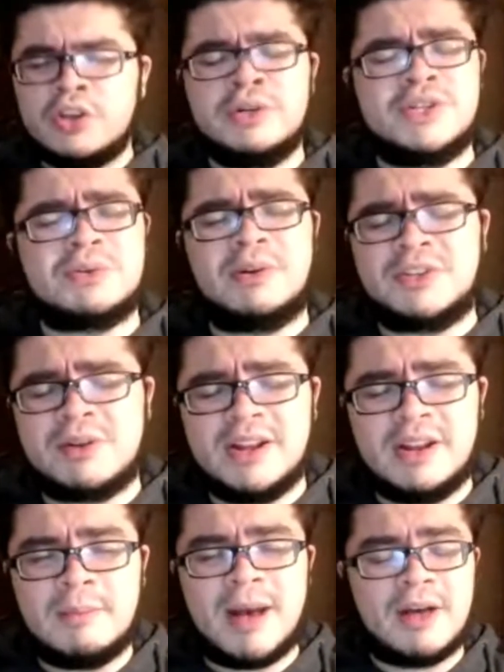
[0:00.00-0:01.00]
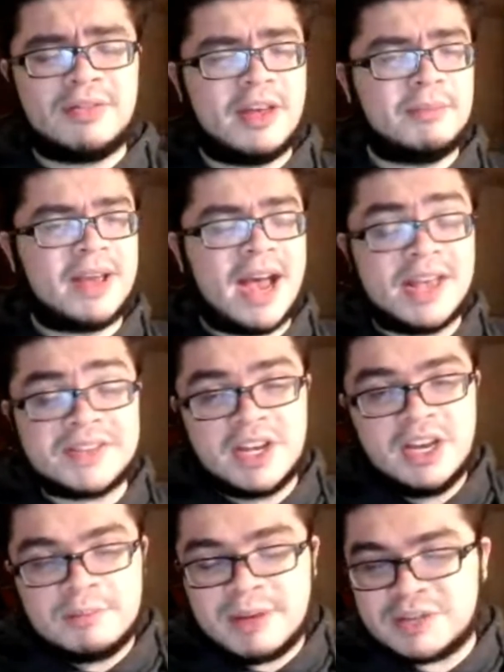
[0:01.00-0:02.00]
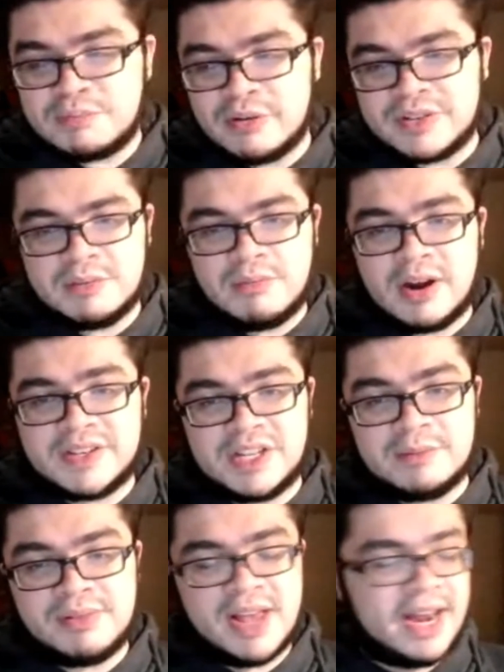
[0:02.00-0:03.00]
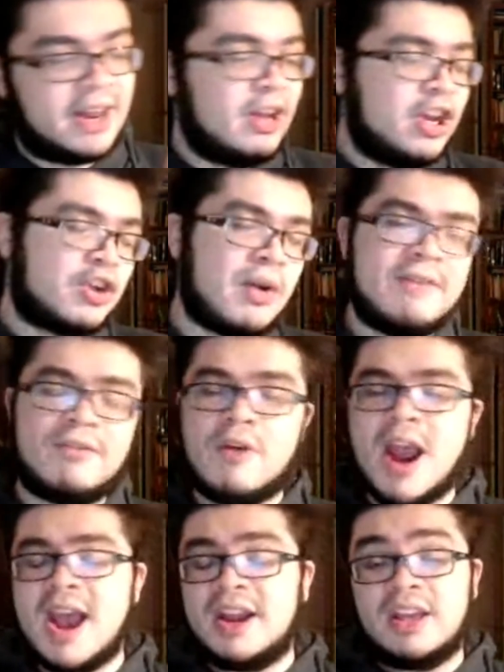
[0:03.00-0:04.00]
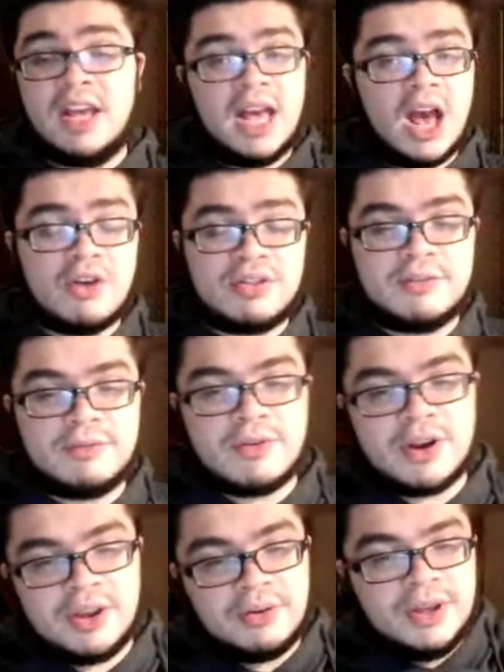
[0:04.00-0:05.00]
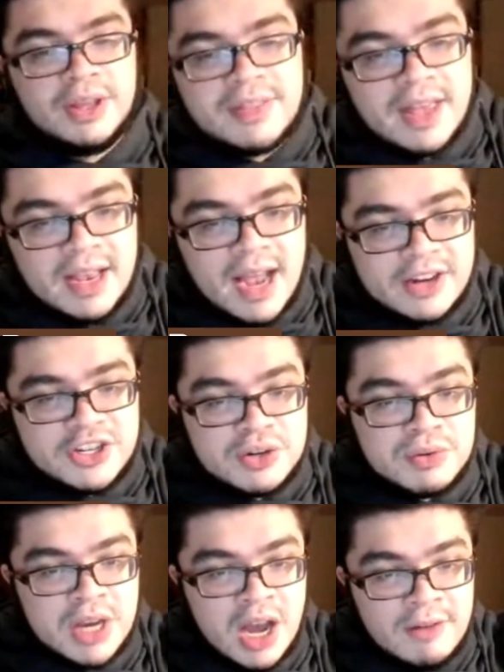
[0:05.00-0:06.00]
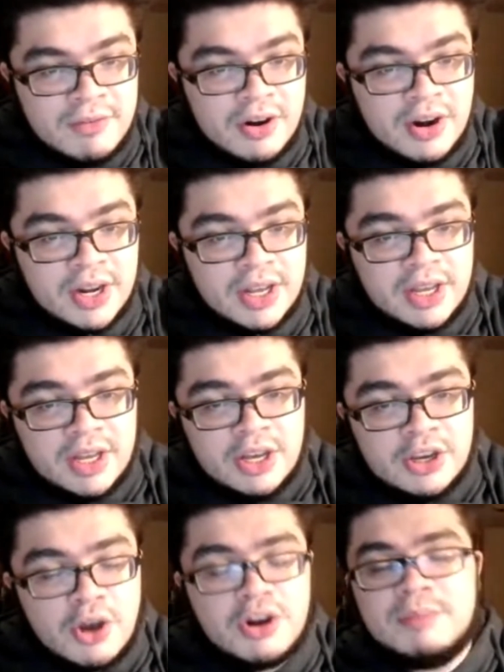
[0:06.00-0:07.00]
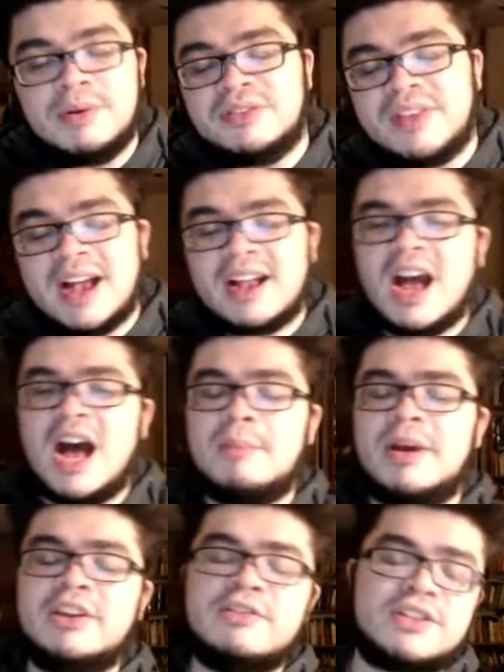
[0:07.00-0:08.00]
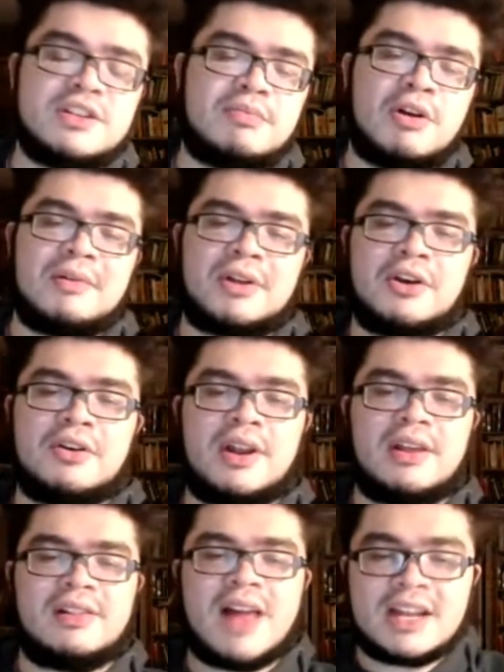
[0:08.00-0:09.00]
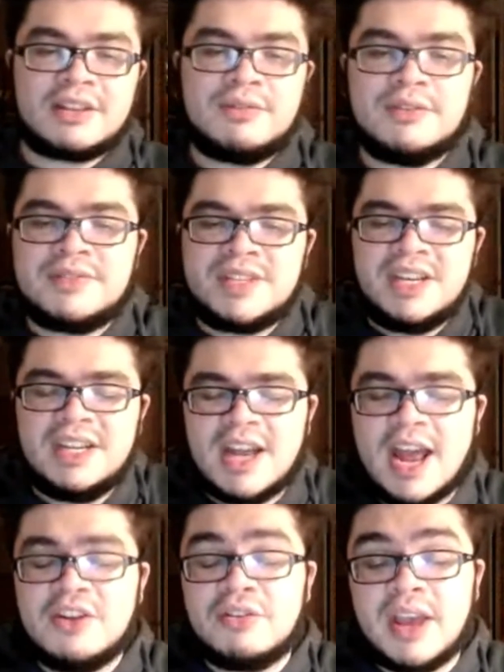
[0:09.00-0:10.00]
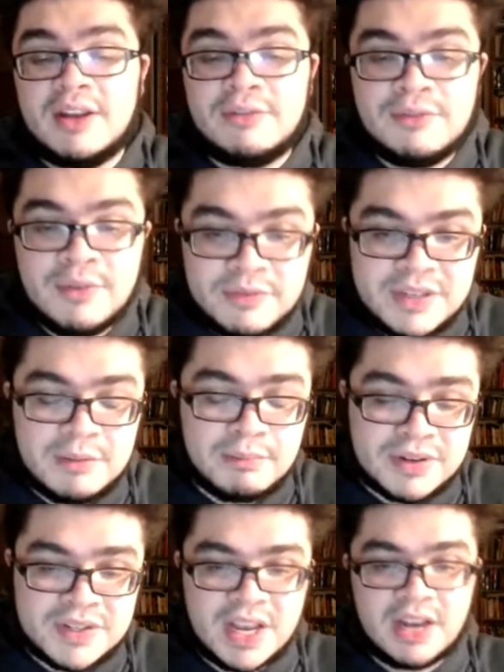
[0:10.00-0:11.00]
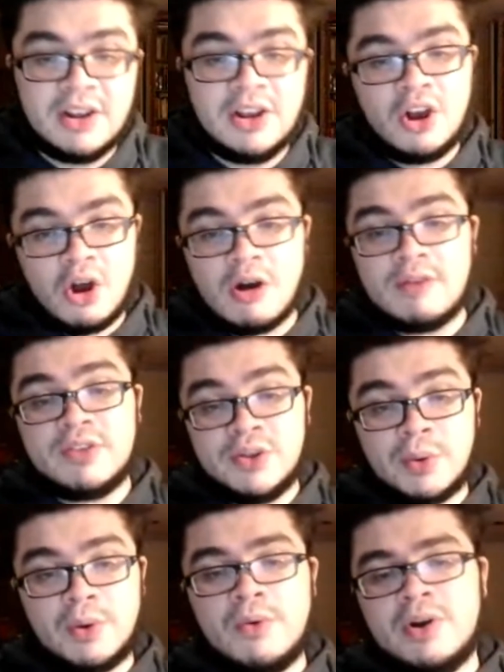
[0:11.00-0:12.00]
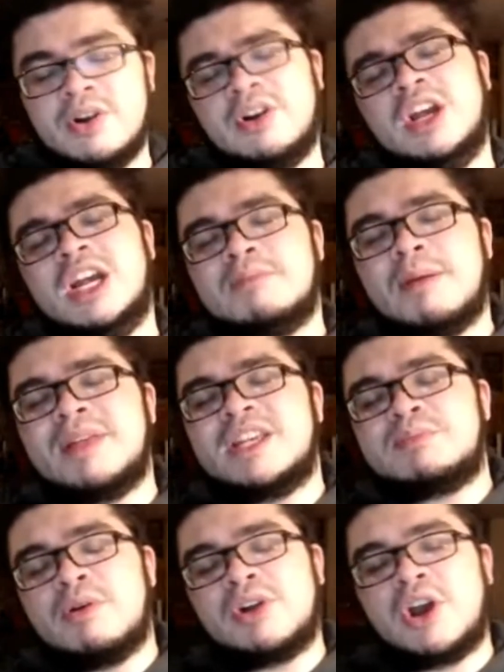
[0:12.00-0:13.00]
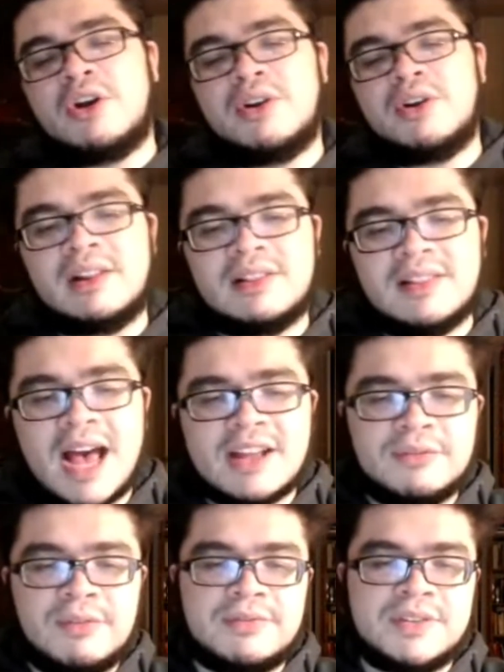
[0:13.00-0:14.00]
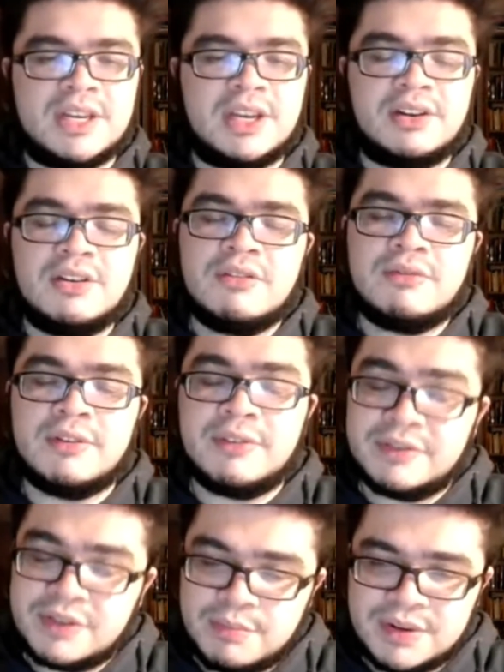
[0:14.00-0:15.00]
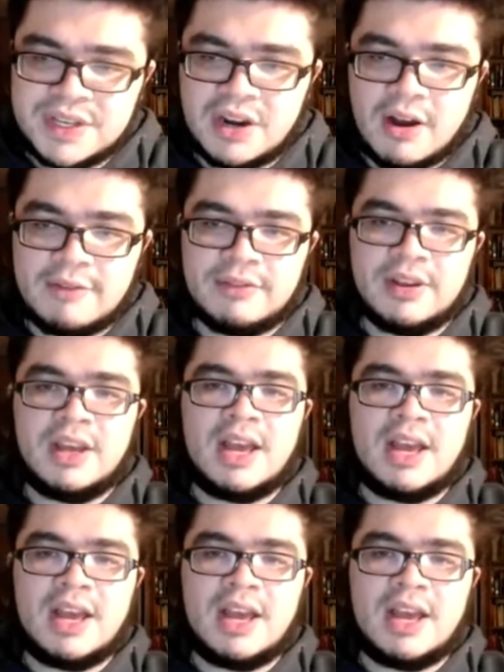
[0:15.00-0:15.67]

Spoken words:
which is what's great about them, guys. Best protein bars on the planet. Great variety. Healthy for you. They got you covered. Go to built.com and use the promo code LOCKED15 and you'll get 15% off your order. Remember, that is promo code LOCKED15 for 15% off